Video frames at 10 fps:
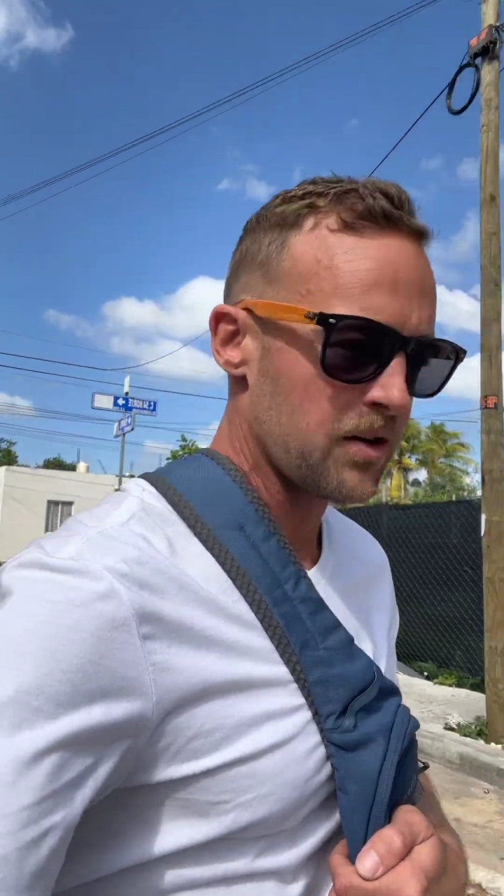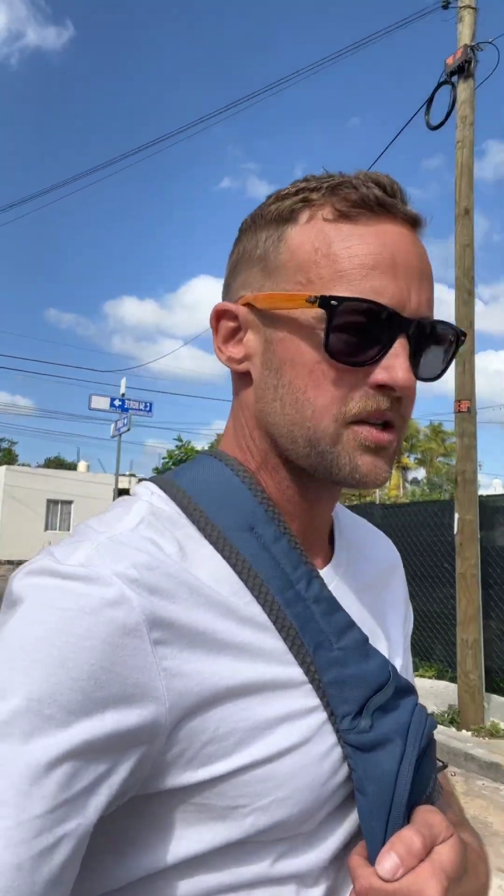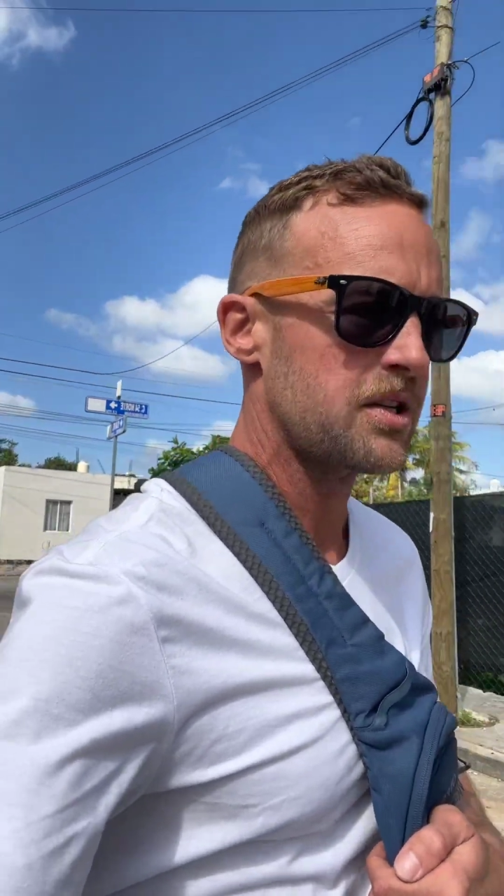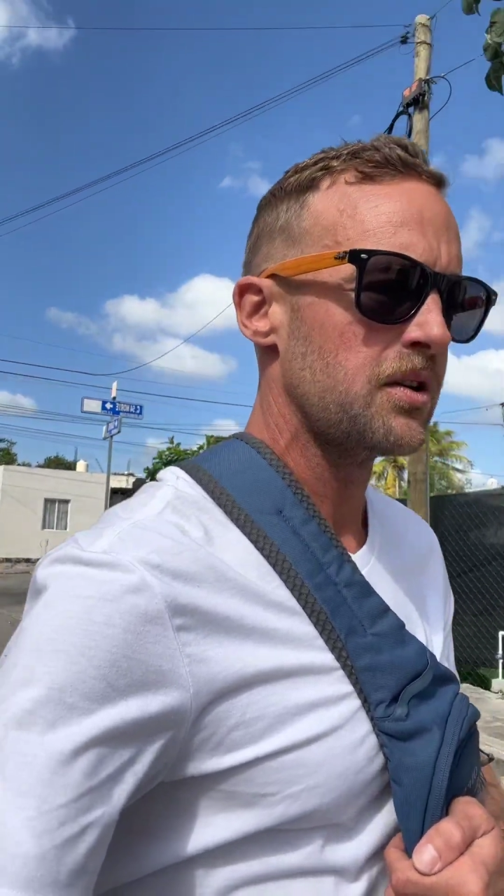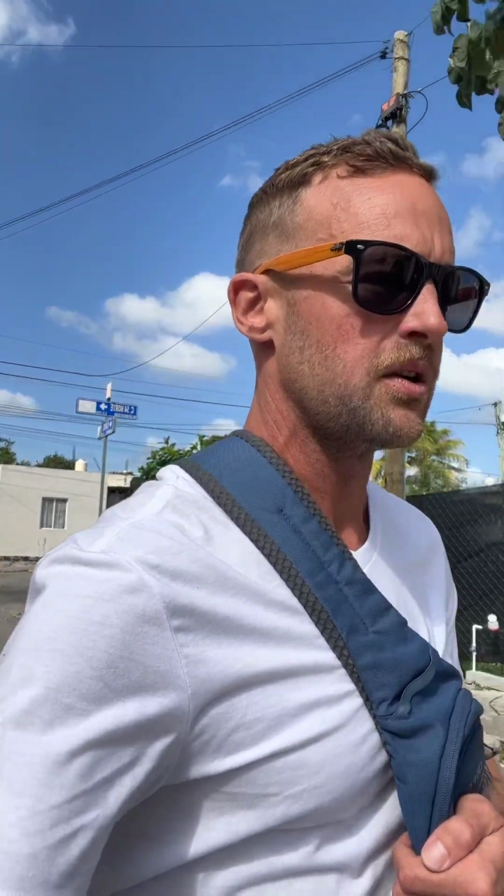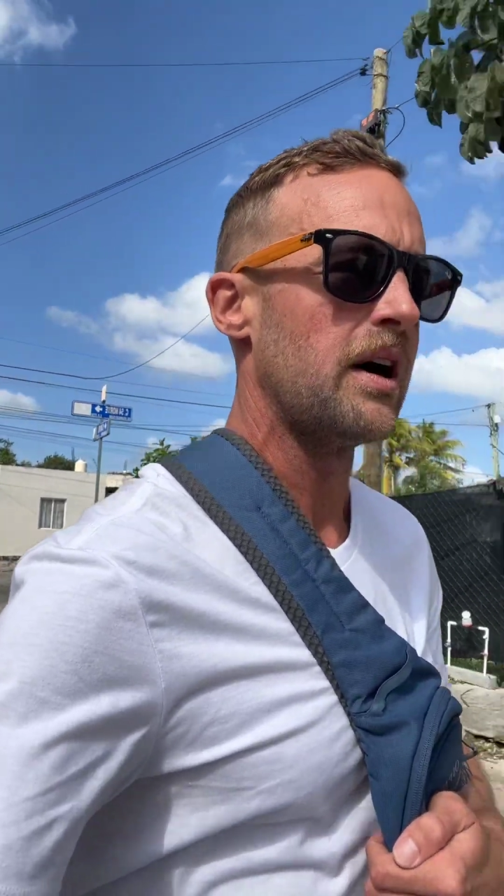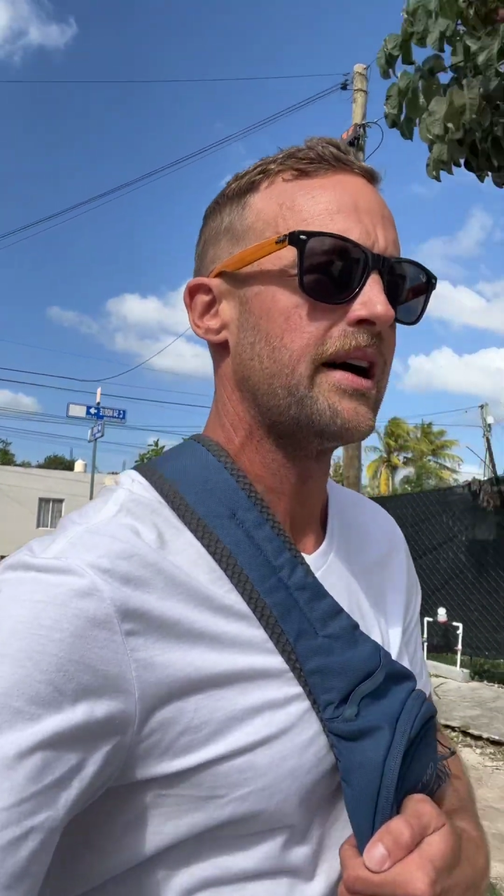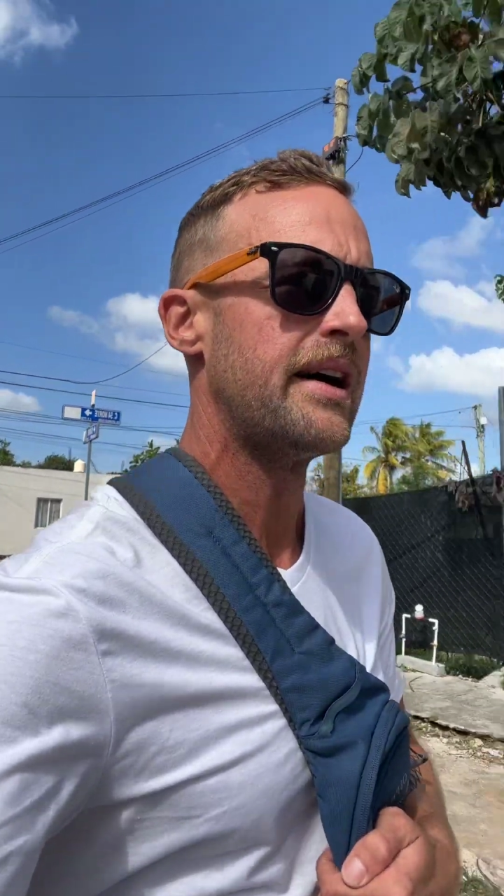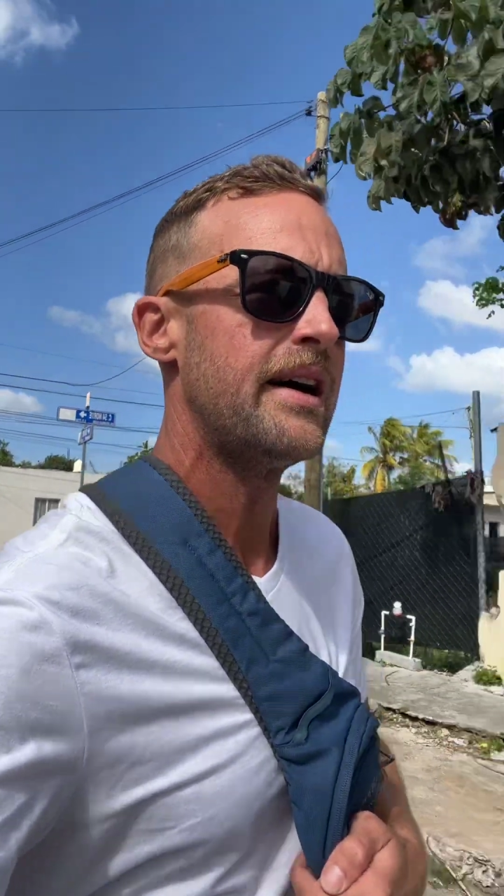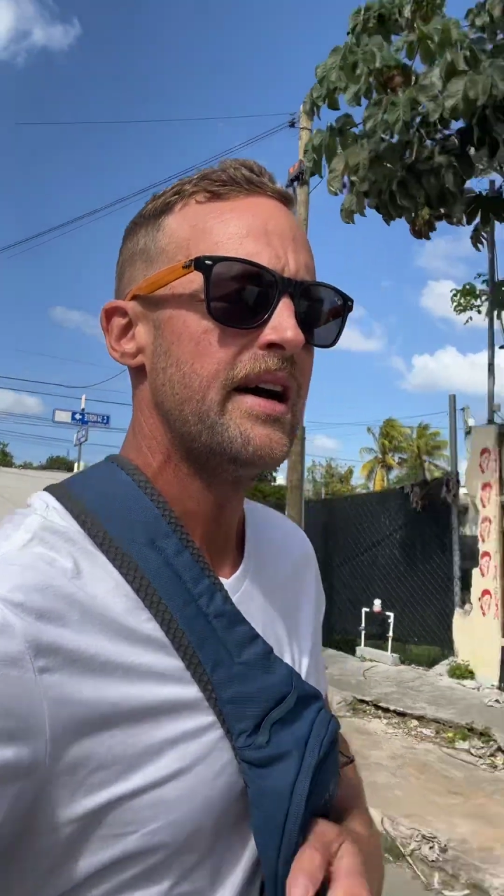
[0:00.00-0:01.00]
too.
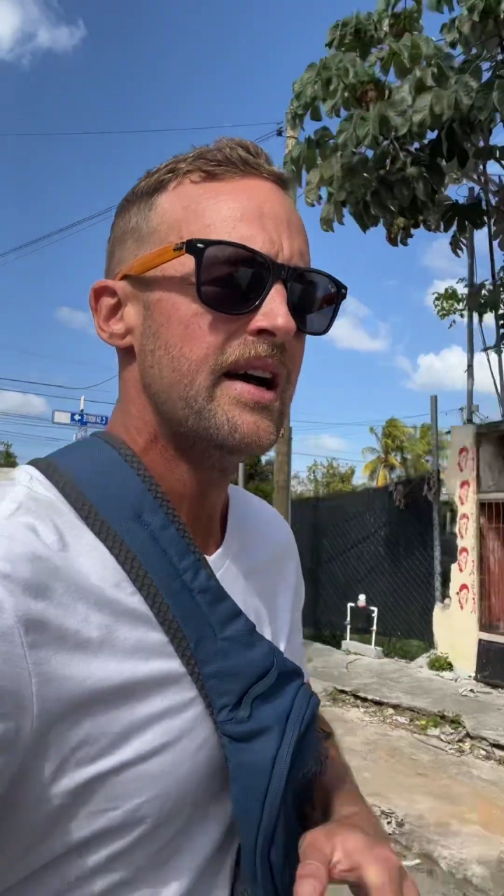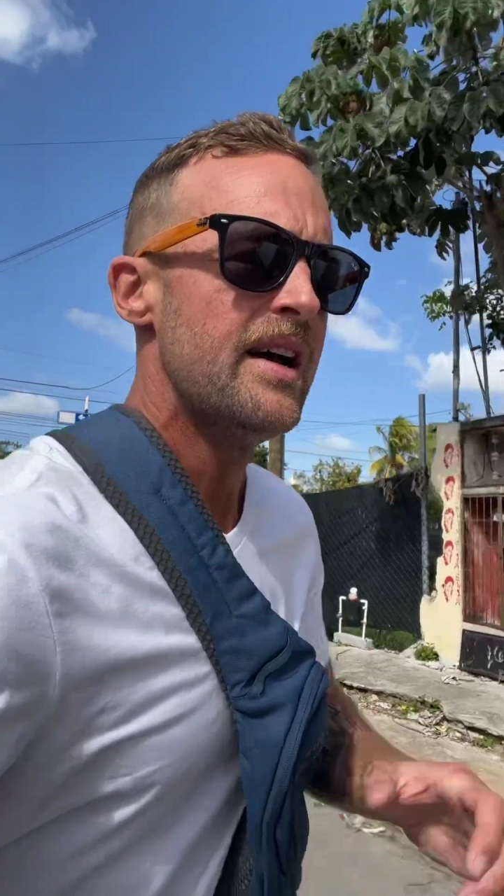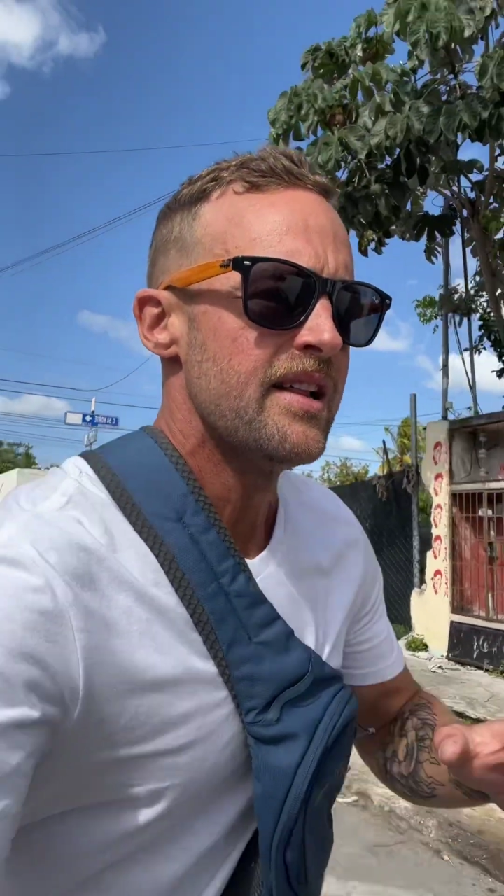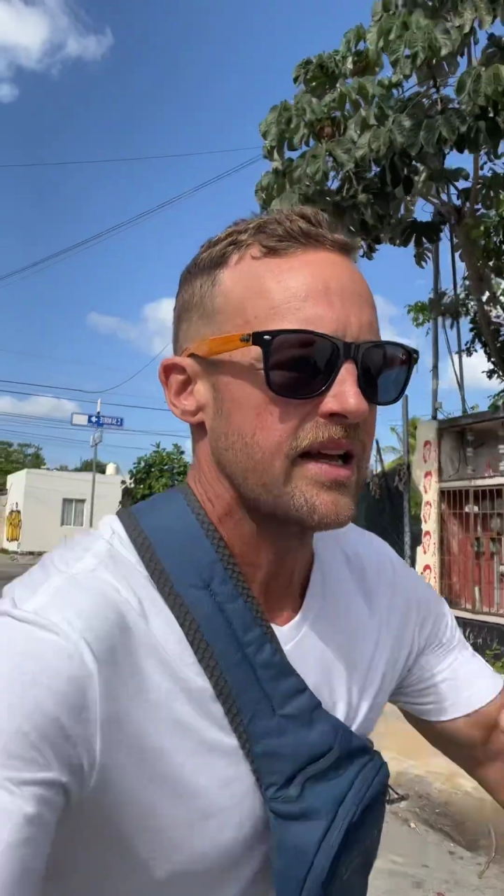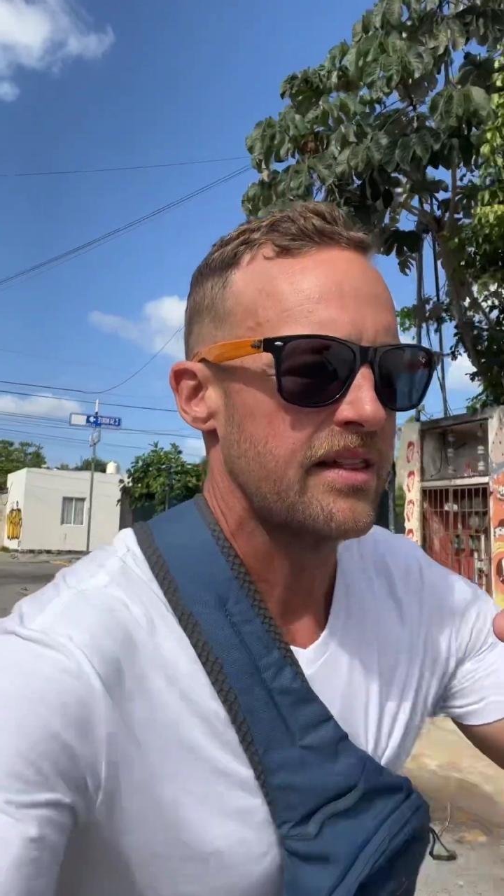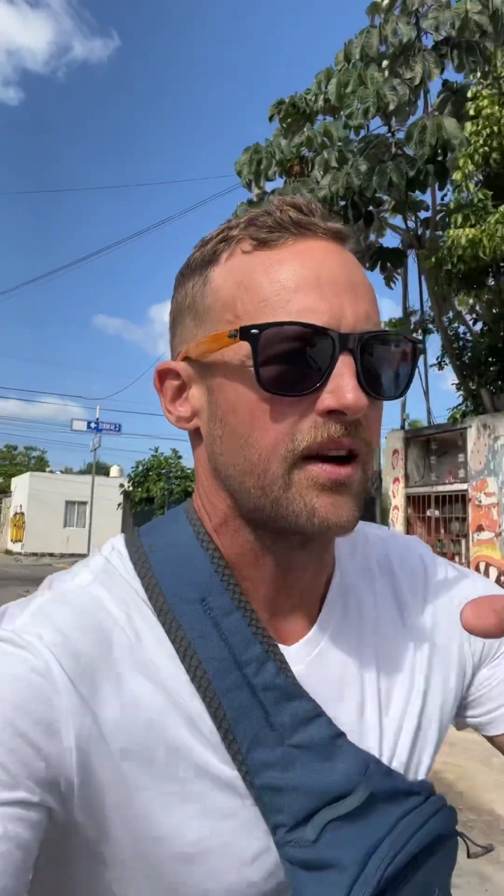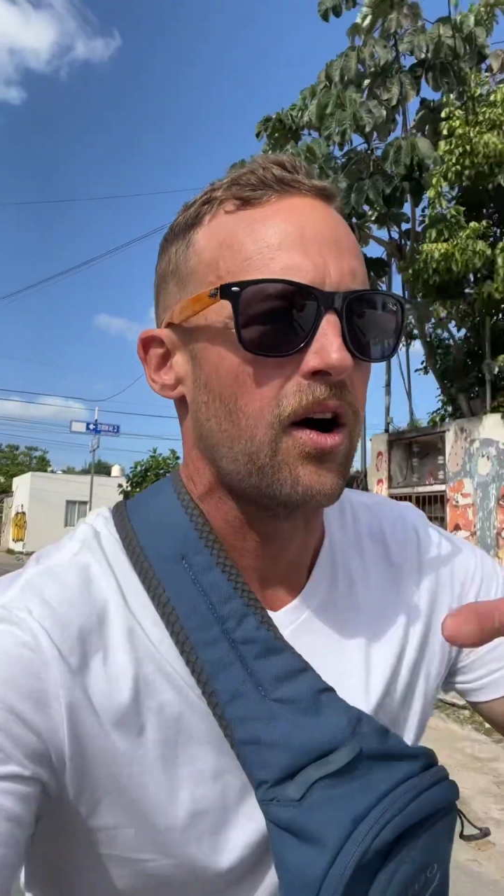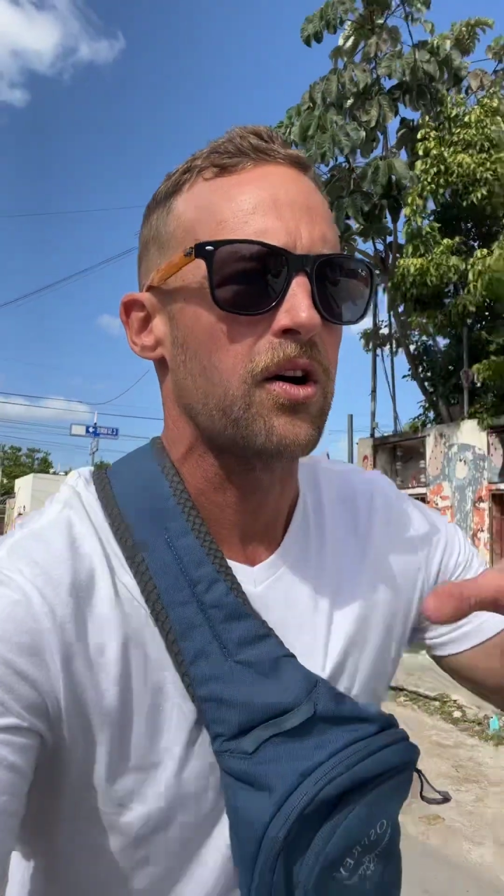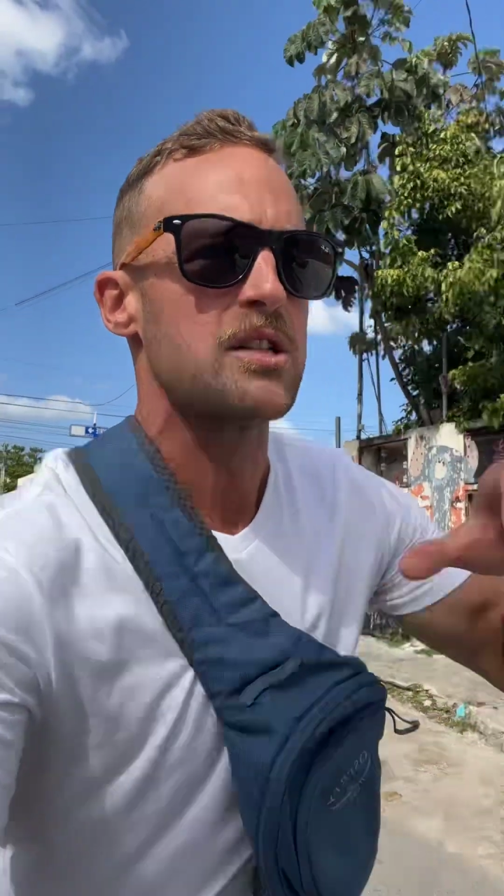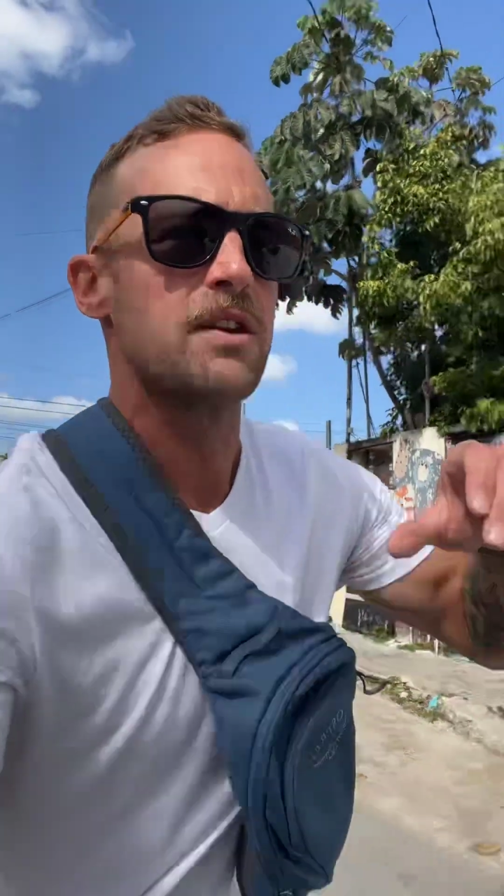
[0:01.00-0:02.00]
Like the
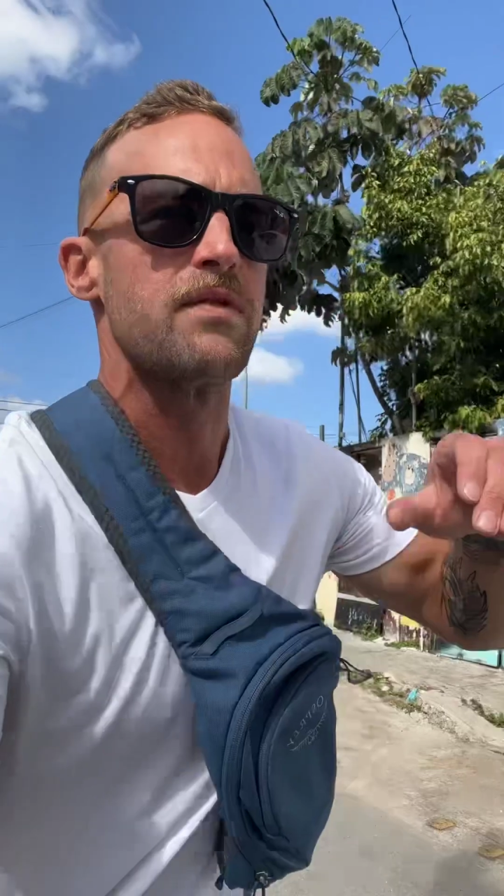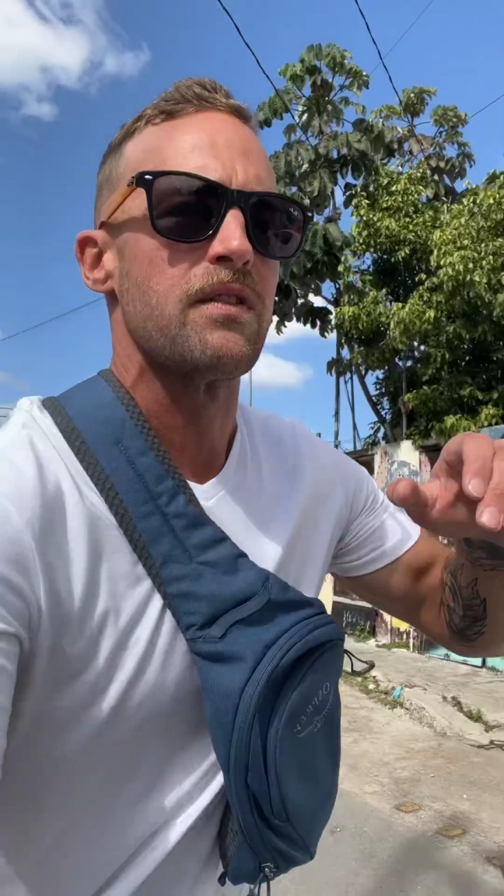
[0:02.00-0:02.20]
arch of the